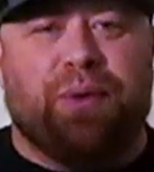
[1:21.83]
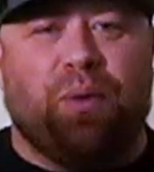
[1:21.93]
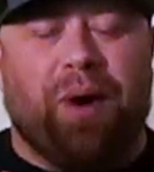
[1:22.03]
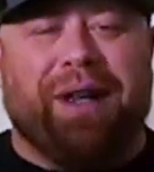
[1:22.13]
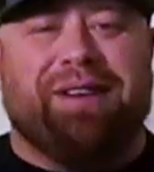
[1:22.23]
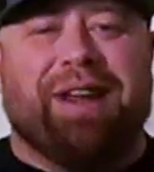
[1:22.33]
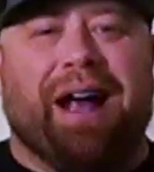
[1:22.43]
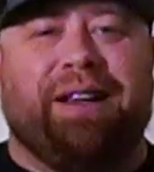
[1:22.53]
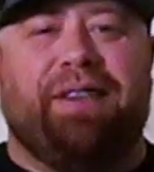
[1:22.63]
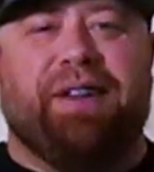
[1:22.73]
what
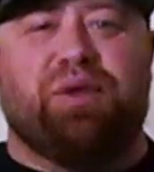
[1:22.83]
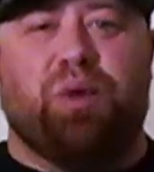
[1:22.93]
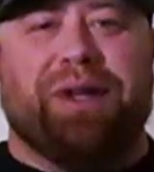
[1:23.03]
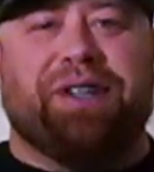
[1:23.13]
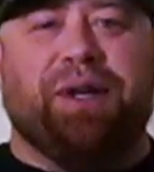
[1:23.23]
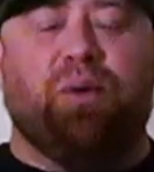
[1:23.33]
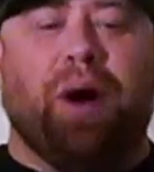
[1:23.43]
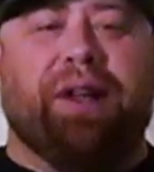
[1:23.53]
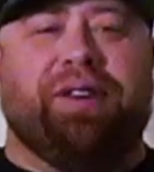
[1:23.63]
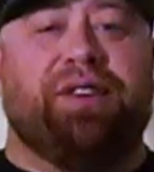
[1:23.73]
exactly this whiskey
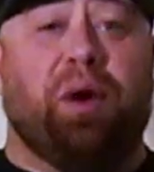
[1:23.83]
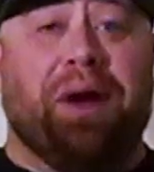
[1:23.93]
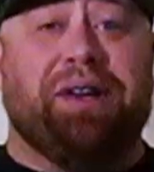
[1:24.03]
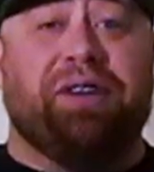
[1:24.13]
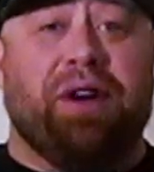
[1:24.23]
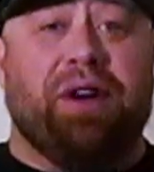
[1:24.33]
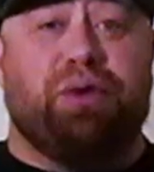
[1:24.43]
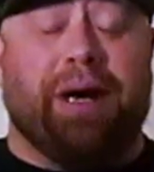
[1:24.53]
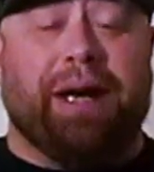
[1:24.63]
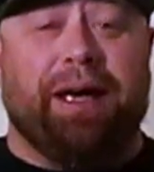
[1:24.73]
was. So I started
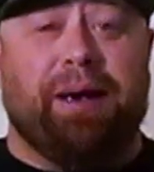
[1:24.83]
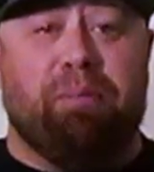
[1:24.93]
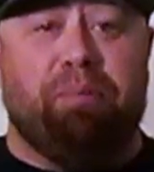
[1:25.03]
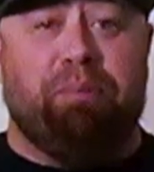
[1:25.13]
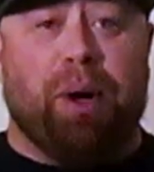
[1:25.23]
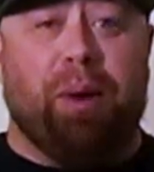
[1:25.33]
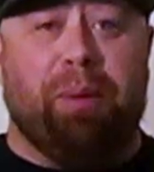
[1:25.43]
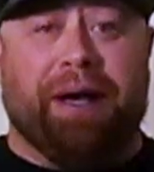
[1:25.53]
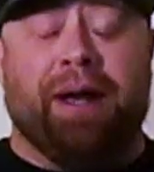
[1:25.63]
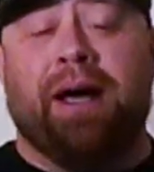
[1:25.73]
drinking
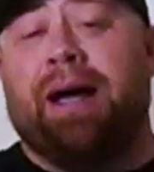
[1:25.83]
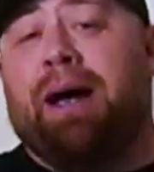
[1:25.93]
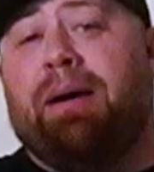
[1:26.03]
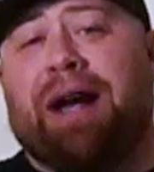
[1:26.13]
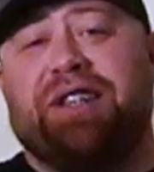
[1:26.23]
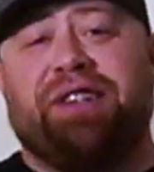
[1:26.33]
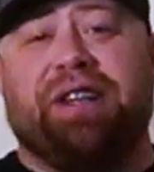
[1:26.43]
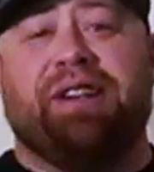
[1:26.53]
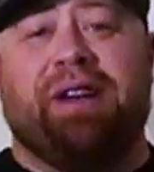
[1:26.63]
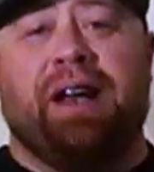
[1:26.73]
bourbon. I just
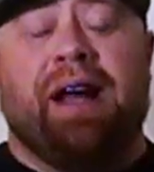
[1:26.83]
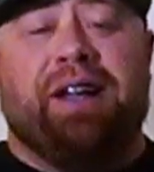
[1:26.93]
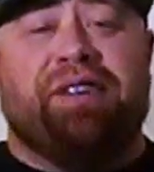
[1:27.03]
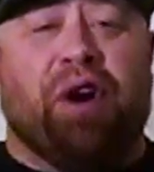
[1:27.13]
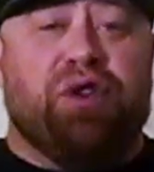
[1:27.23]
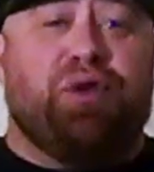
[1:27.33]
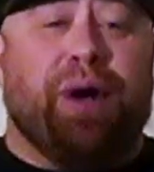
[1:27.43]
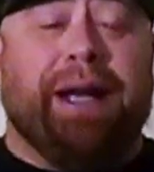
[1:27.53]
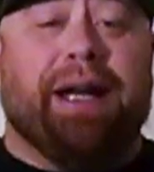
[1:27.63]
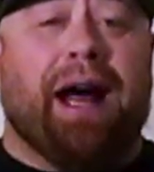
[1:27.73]
didn't start
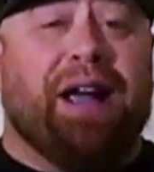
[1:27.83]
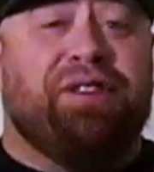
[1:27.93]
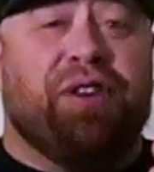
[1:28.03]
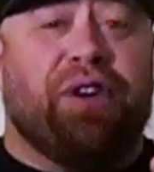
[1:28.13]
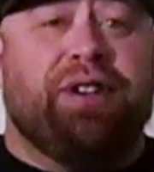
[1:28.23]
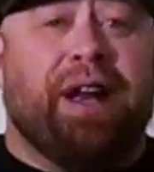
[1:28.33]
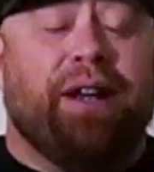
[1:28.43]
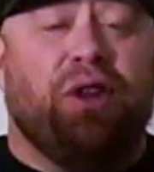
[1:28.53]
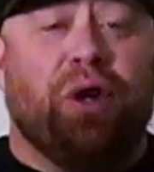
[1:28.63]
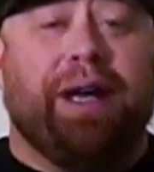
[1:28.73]
drinking it. I started
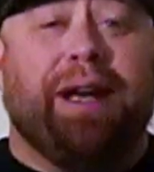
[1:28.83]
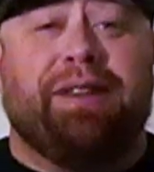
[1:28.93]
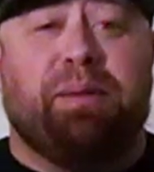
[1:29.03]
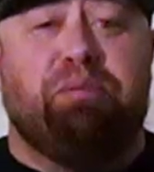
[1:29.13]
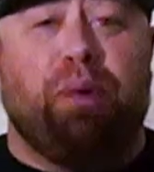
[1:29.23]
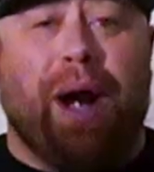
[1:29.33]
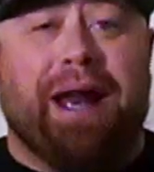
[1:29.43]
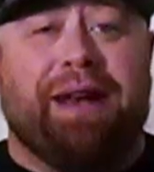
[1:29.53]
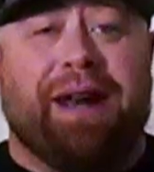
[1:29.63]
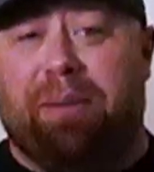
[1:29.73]
looking at the
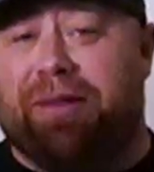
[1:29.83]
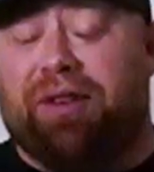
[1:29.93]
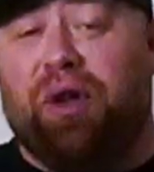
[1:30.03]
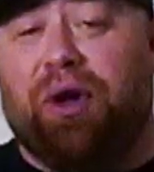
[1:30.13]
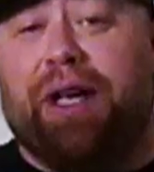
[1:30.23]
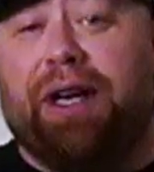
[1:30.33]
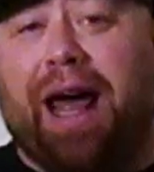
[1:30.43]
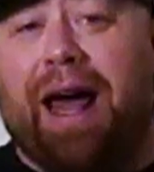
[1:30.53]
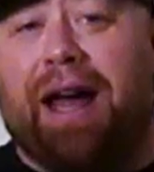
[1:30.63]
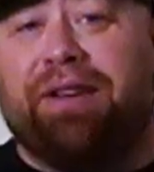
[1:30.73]
brand names, looking
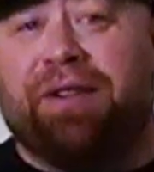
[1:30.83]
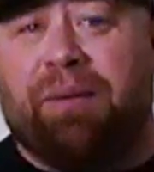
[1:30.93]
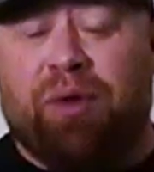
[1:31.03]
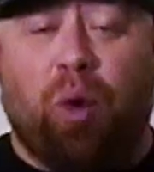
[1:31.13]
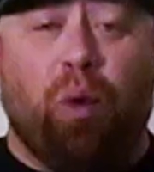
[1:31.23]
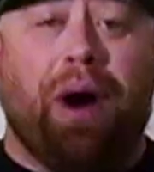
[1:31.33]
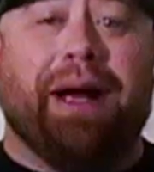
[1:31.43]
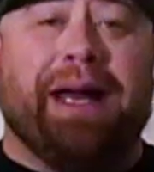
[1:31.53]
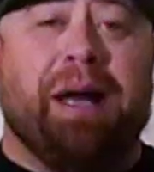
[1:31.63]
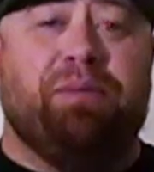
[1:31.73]
at where
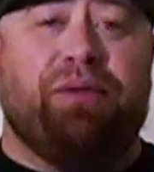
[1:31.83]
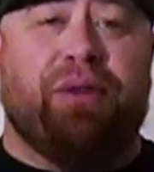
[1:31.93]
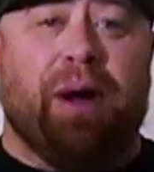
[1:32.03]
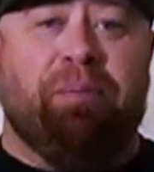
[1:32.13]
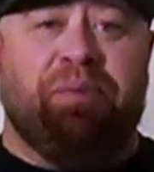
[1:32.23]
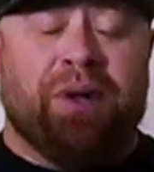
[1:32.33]
it came from,